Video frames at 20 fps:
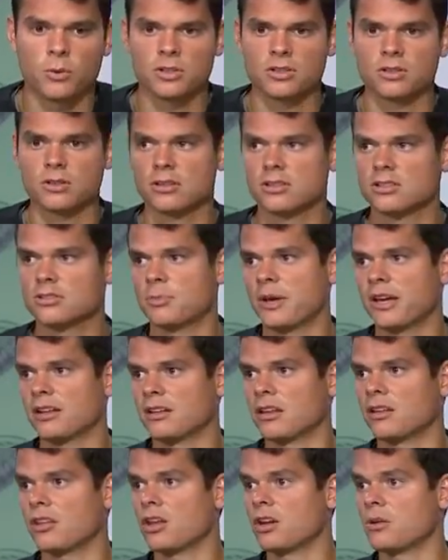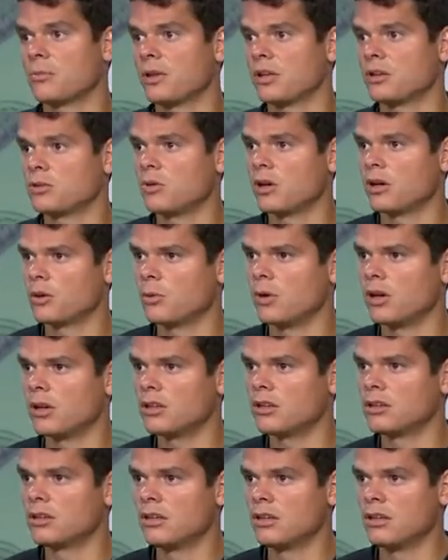what to expect. I thought he played quite
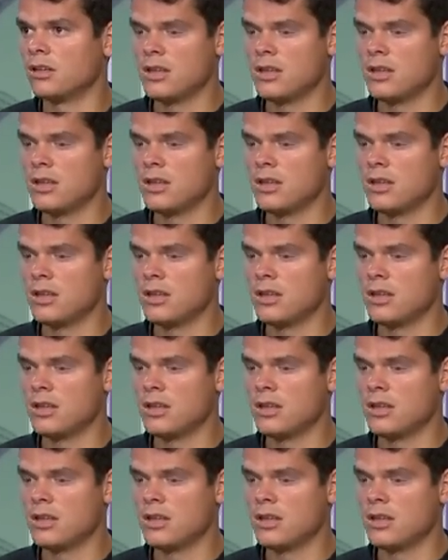well.